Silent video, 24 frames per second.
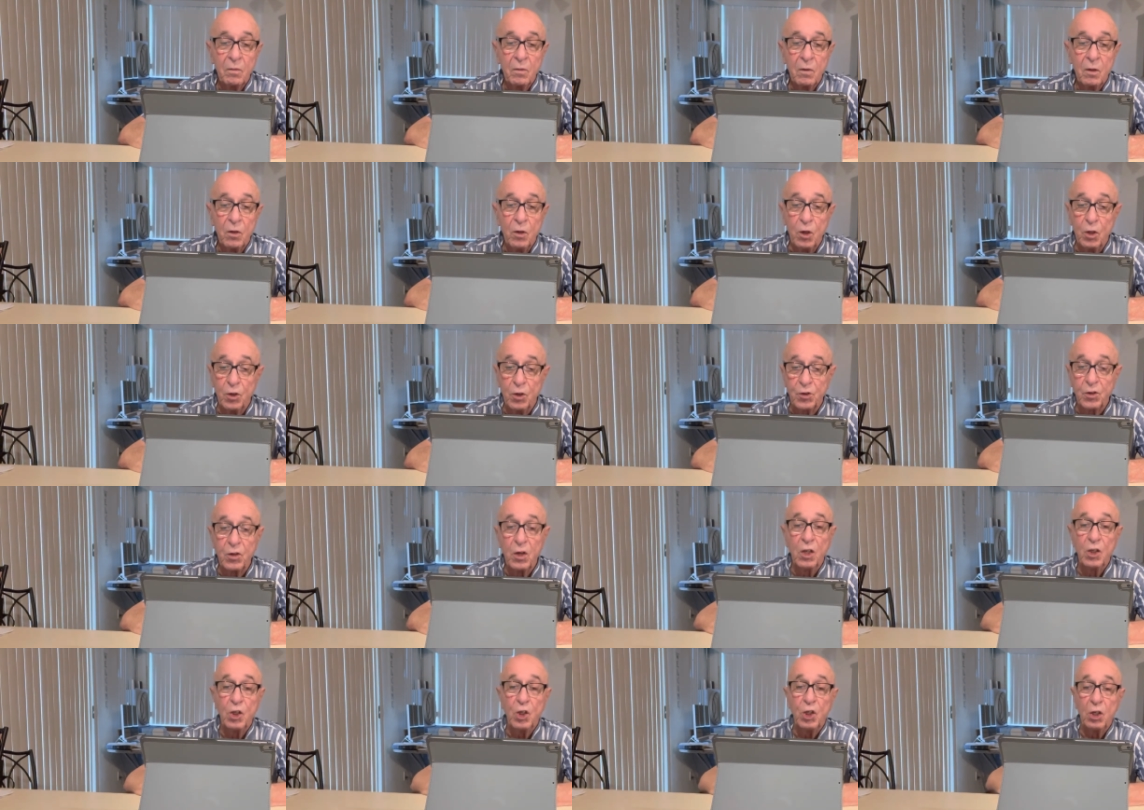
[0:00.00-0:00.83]
Your
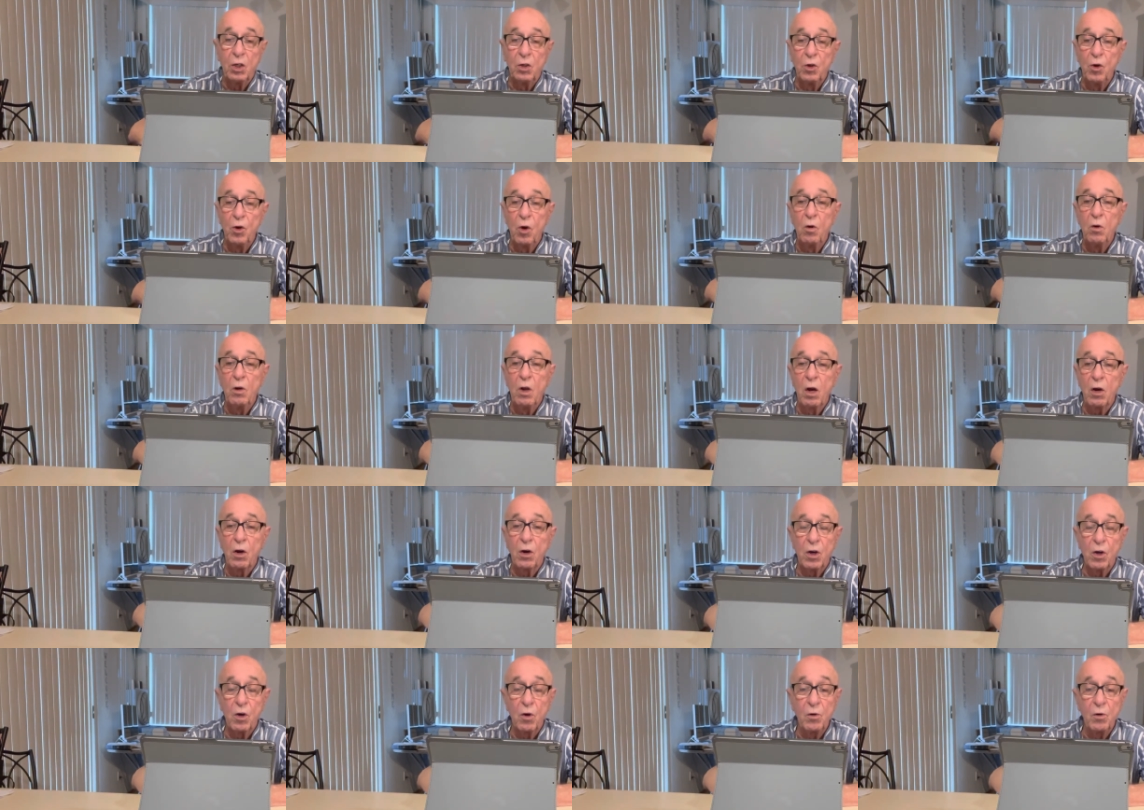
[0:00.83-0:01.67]
sun shall no
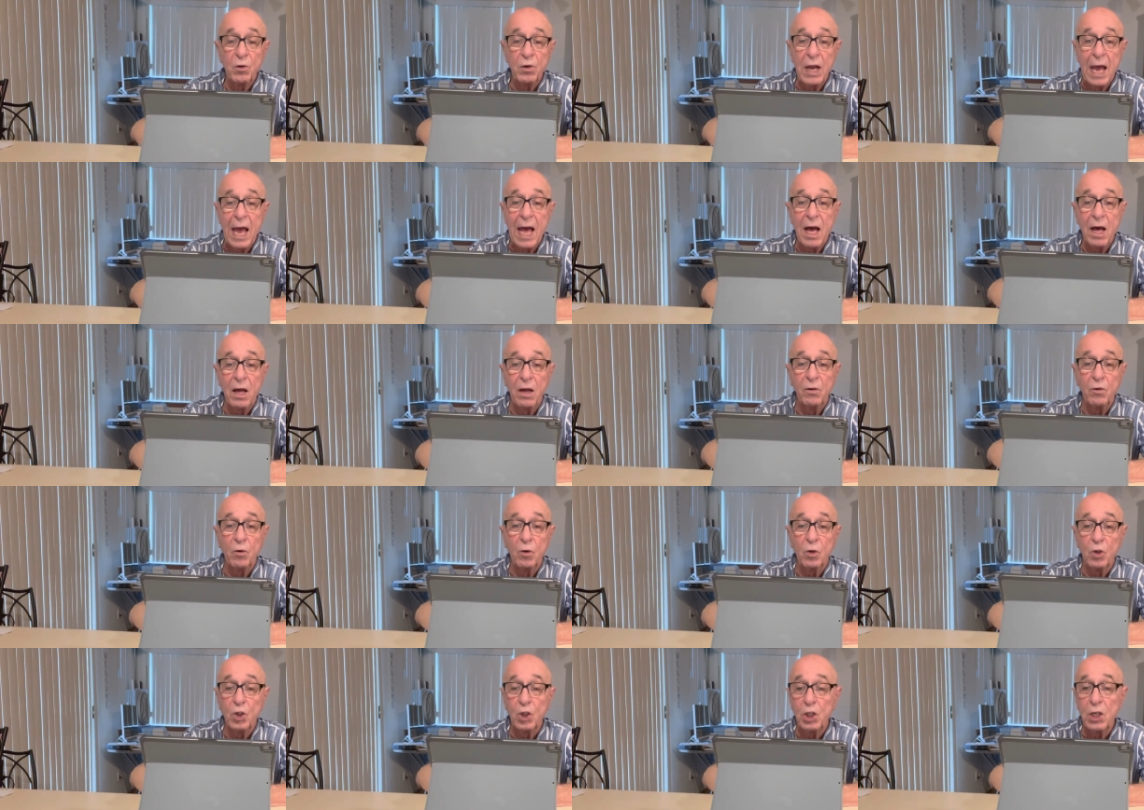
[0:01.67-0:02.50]
longer go down,
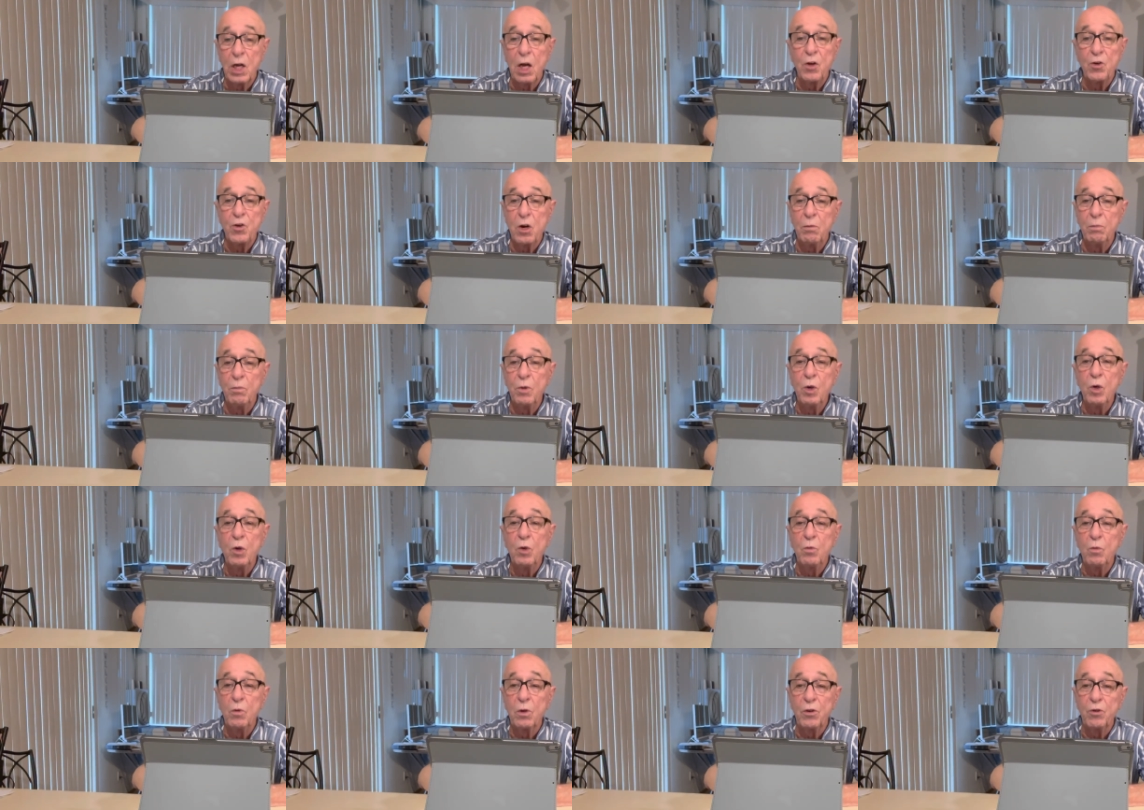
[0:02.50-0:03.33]
nor shall your
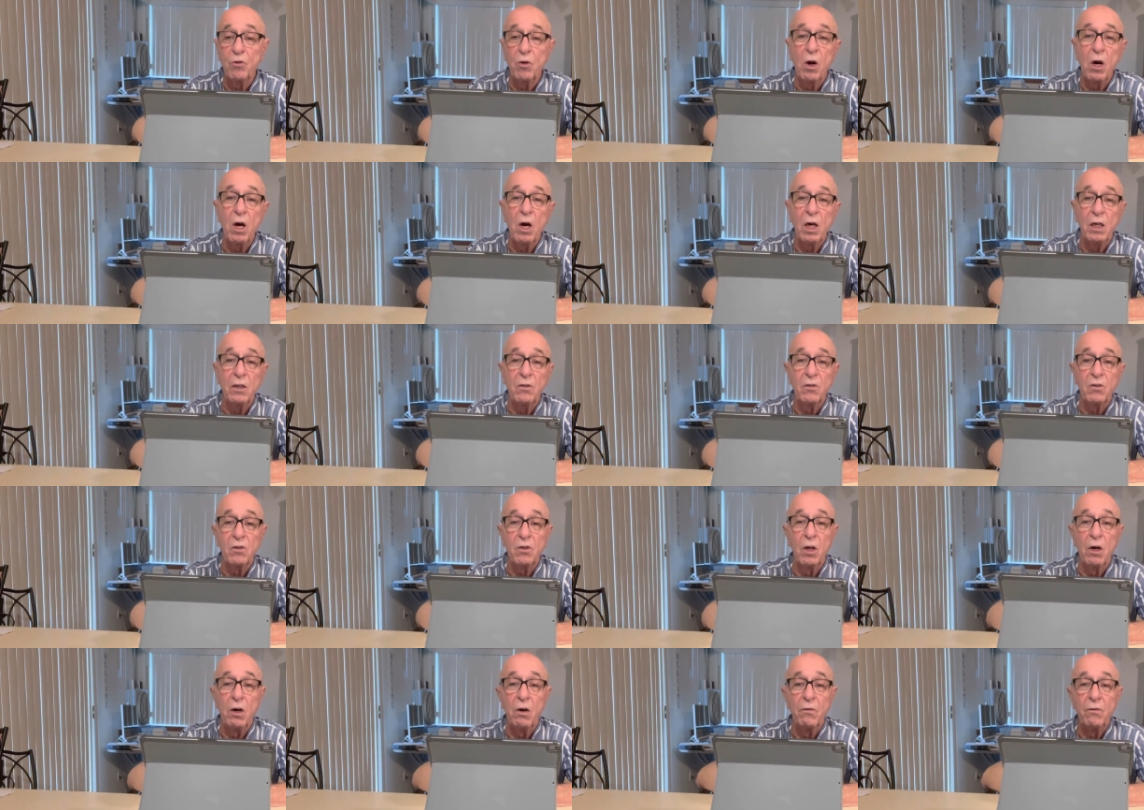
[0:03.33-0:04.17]
moon withdraw
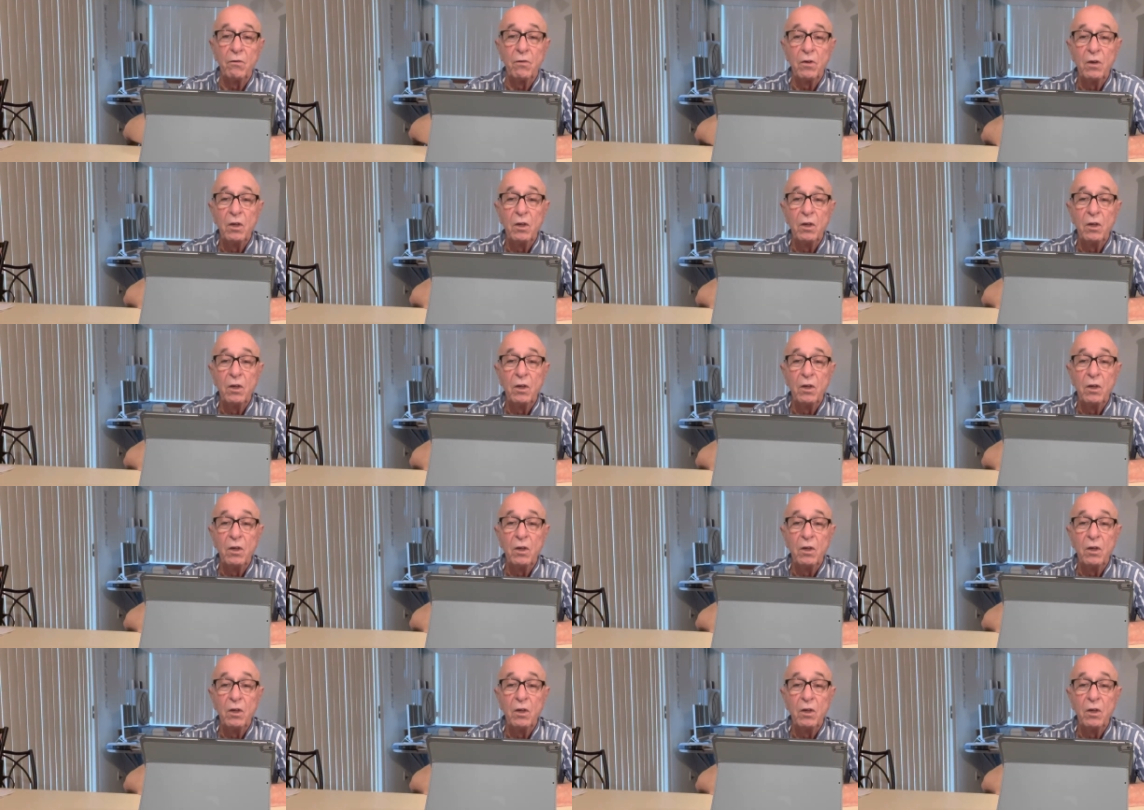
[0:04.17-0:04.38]
itself.